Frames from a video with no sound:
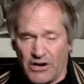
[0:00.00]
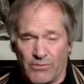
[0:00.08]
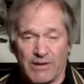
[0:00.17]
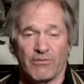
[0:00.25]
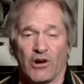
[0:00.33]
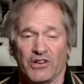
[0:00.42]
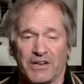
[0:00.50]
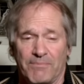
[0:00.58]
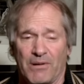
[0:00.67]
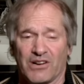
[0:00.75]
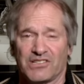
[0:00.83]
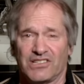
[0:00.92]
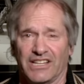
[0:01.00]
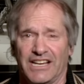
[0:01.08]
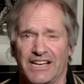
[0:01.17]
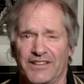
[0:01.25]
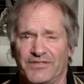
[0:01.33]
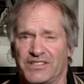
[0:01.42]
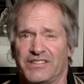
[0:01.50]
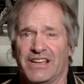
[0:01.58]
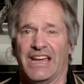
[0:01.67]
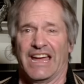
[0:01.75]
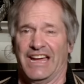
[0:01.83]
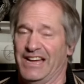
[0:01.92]
We rolled up our sleeves
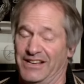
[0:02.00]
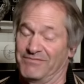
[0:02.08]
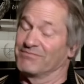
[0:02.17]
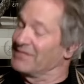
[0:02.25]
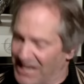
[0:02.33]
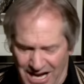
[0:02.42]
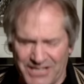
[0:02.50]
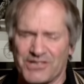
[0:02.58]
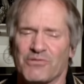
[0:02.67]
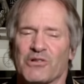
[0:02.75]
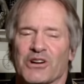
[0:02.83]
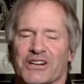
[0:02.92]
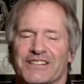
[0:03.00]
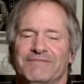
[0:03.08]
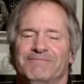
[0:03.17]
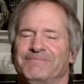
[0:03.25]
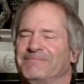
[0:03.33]
and got to work.